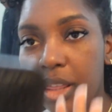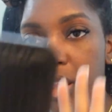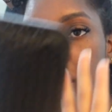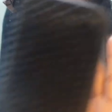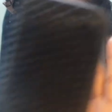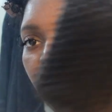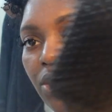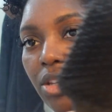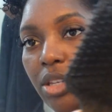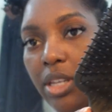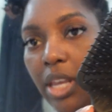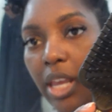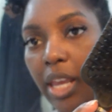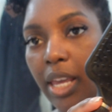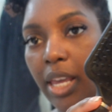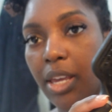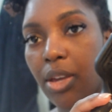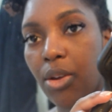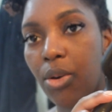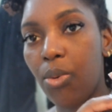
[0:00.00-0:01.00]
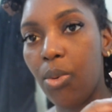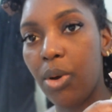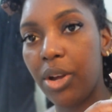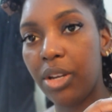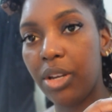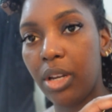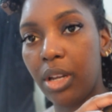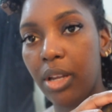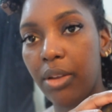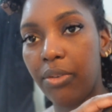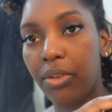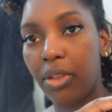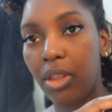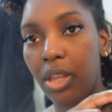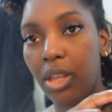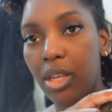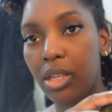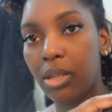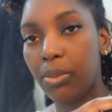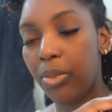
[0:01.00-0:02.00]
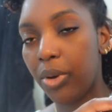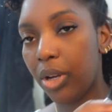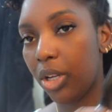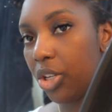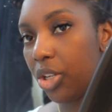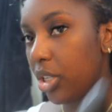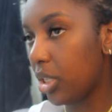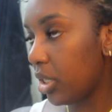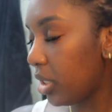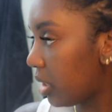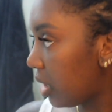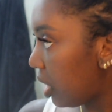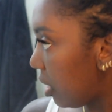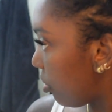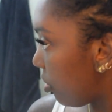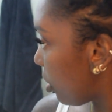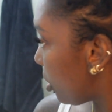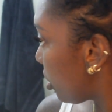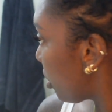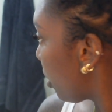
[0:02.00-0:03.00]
Then I just take one of these brushes and I'm just